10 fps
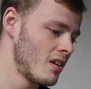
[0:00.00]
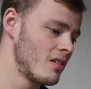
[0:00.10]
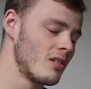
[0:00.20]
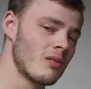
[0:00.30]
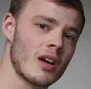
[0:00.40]

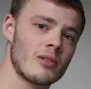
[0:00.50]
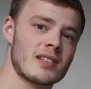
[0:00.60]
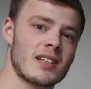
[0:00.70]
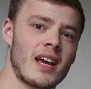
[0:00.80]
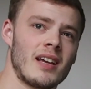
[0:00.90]
New load
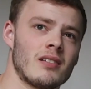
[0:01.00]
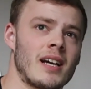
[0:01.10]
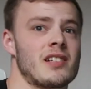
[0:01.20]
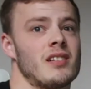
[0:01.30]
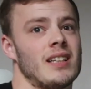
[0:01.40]
today,
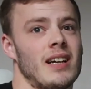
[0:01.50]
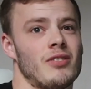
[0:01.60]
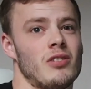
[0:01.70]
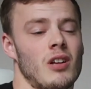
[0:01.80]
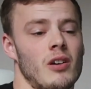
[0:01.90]
actually didn't have
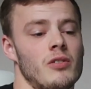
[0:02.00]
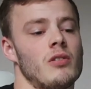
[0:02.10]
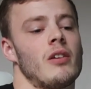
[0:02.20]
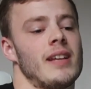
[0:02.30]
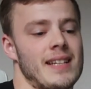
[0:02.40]
a
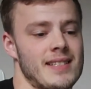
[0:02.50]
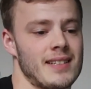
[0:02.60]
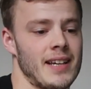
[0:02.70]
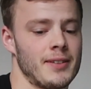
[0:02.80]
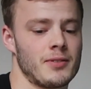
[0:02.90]
new load
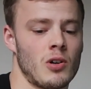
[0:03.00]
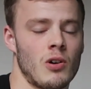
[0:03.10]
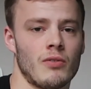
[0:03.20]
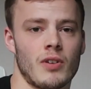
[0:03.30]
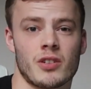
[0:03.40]
yesterday
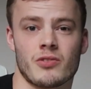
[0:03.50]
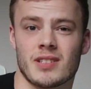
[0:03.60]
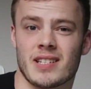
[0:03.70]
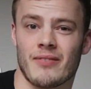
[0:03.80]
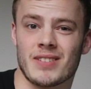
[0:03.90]
of
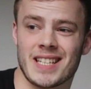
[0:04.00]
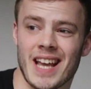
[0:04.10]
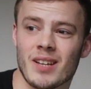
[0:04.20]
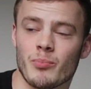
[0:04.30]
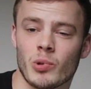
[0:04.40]

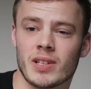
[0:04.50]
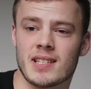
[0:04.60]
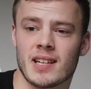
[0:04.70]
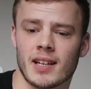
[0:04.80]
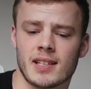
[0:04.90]

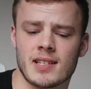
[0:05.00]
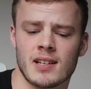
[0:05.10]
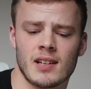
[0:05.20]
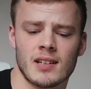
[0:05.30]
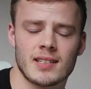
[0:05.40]
178.6.
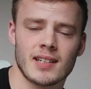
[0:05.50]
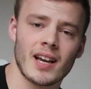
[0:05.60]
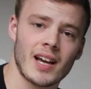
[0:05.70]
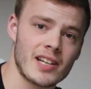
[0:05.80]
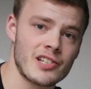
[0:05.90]
Today
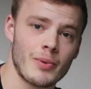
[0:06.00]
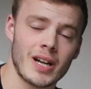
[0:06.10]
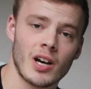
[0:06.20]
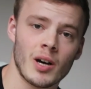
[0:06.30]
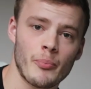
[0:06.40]
I actually
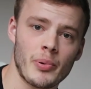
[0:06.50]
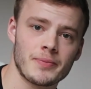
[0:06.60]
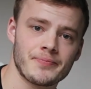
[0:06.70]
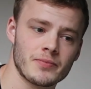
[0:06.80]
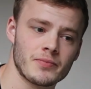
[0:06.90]
went up,
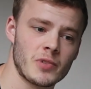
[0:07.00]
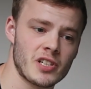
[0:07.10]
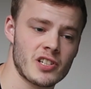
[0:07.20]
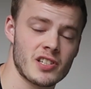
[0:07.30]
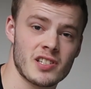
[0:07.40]

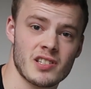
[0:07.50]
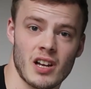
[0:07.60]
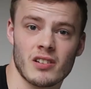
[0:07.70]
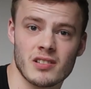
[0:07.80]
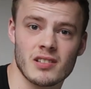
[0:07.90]
which just
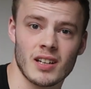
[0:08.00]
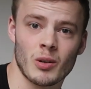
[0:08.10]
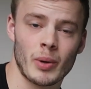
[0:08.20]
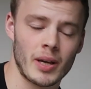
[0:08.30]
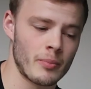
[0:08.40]
sucks a
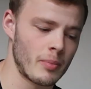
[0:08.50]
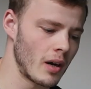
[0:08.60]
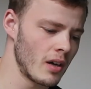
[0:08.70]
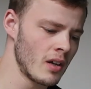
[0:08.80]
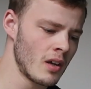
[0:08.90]
little bit,
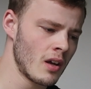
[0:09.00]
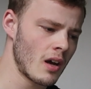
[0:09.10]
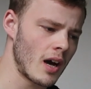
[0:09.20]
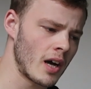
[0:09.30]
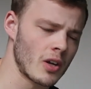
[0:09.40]
but
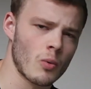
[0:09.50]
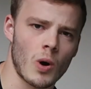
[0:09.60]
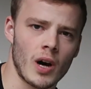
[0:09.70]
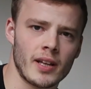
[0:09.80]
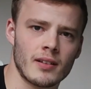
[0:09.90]
I know
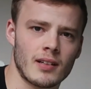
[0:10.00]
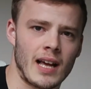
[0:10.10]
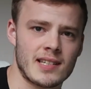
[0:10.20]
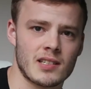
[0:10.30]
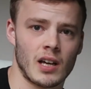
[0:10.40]
why.
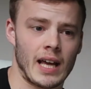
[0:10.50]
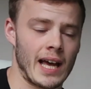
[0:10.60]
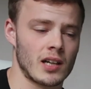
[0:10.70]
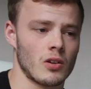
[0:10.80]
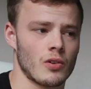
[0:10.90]
Last night I
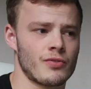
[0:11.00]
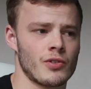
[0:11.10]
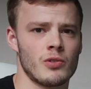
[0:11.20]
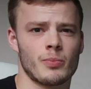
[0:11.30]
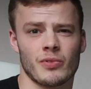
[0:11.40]
had a lot of
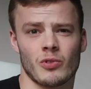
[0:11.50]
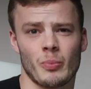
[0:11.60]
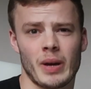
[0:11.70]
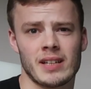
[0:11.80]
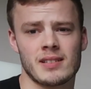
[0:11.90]
food before
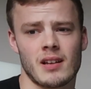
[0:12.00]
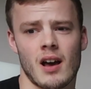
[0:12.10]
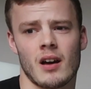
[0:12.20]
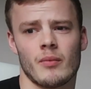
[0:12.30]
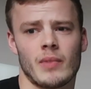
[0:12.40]
bed,
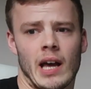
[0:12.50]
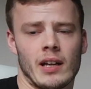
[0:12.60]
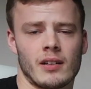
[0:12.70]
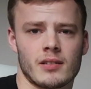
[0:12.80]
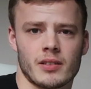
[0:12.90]

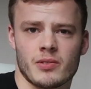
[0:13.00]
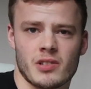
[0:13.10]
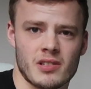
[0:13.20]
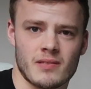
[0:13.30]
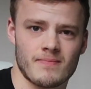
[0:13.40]
and it was
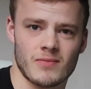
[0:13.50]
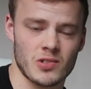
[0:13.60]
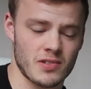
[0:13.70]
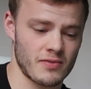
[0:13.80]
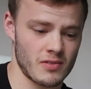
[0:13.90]
just
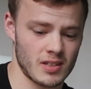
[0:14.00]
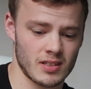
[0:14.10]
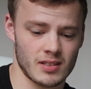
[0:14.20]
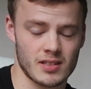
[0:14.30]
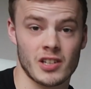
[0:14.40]
lots of food
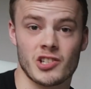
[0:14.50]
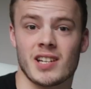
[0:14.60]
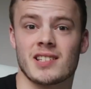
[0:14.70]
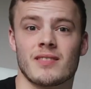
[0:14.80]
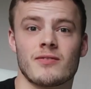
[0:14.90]
in the
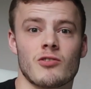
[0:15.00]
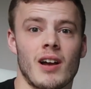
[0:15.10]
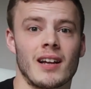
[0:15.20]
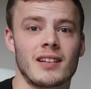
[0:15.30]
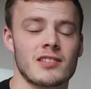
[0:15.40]
digestive
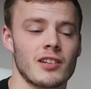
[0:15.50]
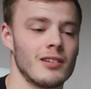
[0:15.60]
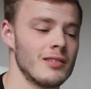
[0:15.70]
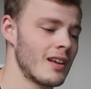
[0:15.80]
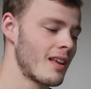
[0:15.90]
tract,
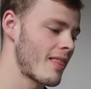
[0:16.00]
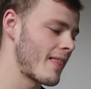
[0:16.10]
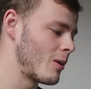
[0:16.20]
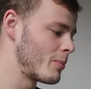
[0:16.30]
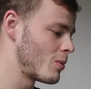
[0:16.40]
so
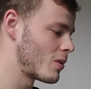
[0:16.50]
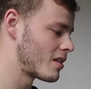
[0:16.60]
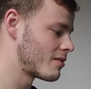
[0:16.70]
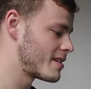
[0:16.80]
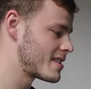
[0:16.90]
that will be one
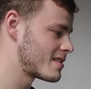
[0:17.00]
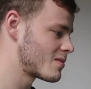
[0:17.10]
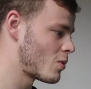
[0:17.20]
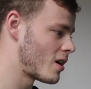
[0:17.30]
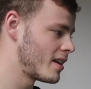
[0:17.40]
of the
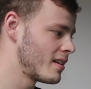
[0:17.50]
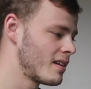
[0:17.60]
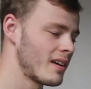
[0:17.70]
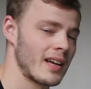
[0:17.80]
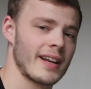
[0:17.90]
reasons why,
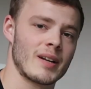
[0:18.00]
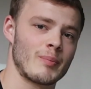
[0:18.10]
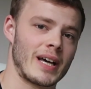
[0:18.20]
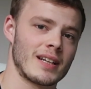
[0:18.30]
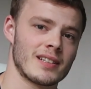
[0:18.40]
and had a
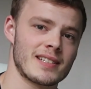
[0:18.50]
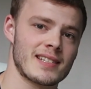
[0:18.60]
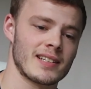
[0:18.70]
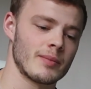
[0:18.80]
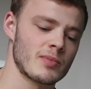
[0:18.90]
bad night's
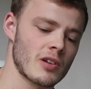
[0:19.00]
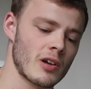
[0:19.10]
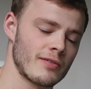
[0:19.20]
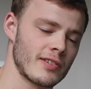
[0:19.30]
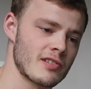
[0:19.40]
sleep. So
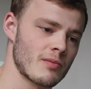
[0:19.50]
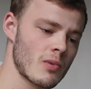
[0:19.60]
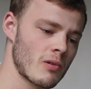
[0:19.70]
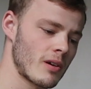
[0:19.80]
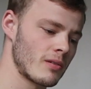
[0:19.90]
hopefully
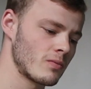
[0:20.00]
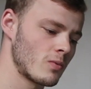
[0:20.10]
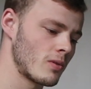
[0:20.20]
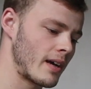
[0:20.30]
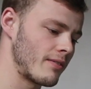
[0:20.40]
tomorrow
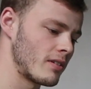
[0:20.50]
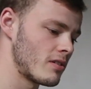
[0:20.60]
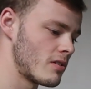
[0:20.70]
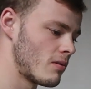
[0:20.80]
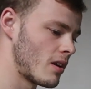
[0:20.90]
we'll have a
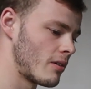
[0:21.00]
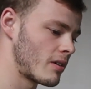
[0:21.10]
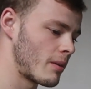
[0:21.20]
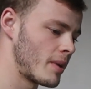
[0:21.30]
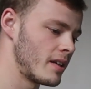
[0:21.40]
new low
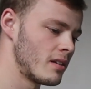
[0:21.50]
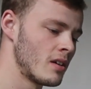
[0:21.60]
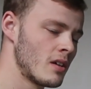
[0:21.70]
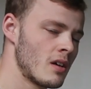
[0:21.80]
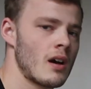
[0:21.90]
come in
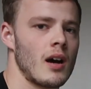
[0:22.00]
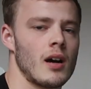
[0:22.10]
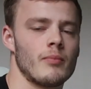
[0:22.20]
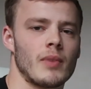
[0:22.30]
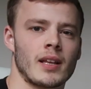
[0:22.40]

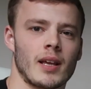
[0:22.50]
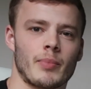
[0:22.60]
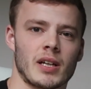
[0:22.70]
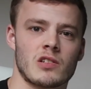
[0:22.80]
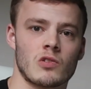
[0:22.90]
and get
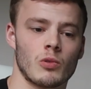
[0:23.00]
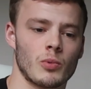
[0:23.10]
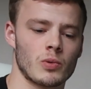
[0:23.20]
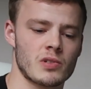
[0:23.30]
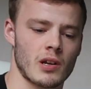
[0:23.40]
back to
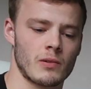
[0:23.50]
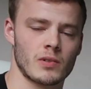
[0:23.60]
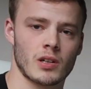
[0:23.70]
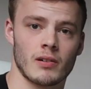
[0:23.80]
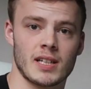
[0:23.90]
normal. So
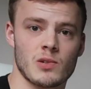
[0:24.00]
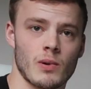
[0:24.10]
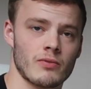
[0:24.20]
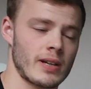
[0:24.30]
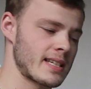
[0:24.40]
currently
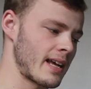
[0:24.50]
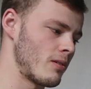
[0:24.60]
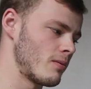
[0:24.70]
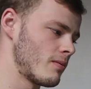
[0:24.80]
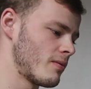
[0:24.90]
12 weeks
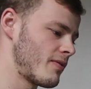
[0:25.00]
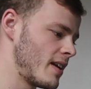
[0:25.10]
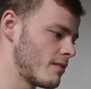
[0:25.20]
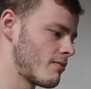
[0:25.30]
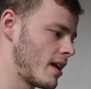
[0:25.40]
out,
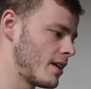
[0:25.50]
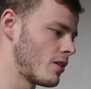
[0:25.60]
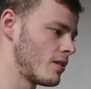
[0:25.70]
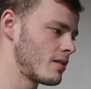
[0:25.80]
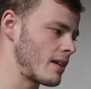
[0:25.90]
feeling really
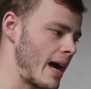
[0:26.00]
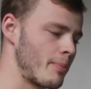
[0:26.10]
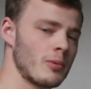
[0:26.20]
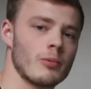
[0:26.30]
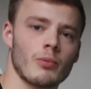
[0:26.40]
good,
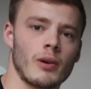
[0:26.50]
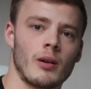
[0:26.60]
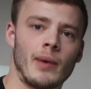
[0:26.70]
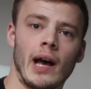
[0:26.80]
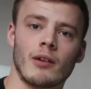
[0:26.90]
happy with where
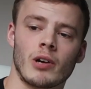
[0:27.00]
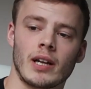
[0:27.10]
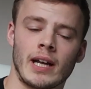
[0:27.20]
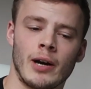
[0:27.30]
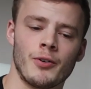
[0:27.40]
I'm at
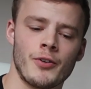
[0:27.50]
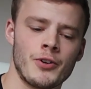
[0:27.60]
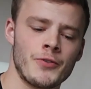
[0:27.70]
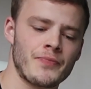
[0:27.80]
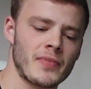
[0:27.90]
right now.
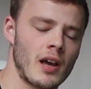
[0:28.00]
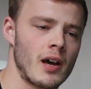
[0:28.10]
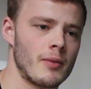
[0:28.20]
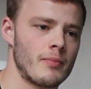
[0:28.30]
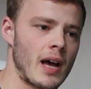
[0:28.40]

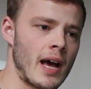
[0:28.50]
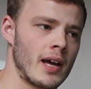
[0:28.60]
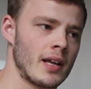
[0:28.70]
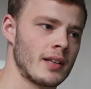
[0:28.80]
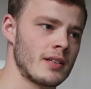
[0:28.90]

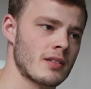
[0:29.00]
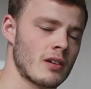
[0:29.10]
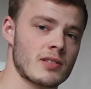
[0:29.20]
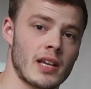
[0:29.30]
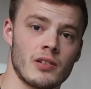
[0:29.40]
And
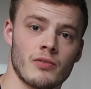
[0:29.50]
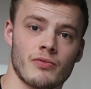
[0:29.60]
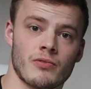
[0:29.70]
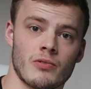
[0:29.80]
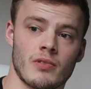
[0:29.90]
I'll take you
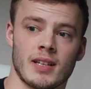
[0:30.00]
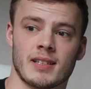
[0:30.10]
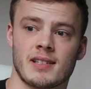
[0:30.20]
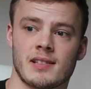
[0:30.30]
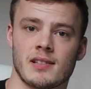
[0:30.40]
through
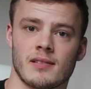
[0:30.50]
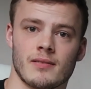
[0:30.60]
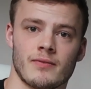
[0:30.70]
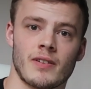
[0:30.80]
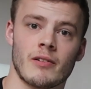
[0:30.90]
this
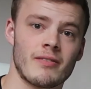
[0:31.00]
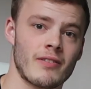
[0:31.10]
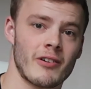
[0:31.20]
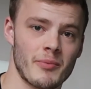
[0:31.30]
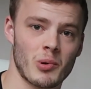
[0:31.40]
very
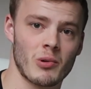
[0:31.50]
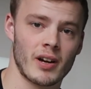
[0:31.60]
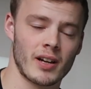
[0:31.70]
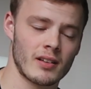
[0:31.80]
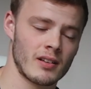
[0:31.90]

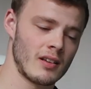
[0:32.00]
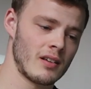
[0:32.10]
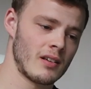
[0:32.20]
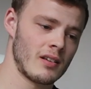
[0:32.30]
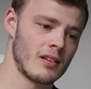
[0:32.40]
boring
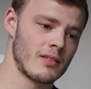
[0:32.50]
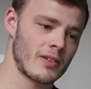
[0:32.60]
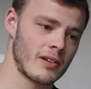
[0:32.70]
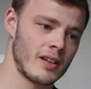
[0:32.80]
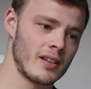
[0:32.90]

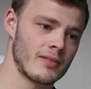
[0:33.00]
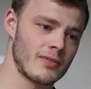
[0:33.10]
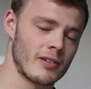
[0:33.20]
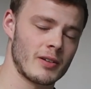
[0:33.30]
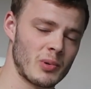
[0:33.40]

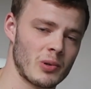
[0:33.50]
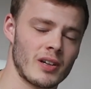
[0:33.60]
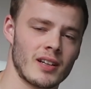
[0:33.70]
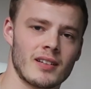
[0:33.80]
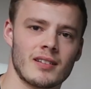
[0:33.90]

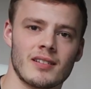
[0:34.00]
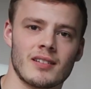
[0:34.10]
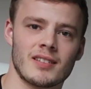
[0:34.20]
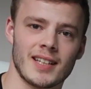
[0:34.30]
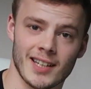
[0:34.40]

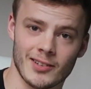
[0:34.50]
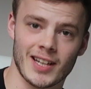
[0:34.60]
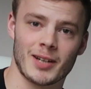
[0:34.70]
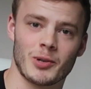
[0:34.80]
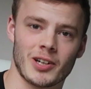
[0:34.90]
deload
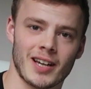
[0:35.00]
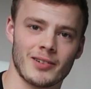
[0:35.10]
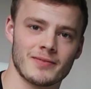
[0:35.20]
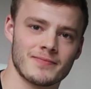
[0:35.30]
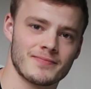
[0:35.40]
leg workout.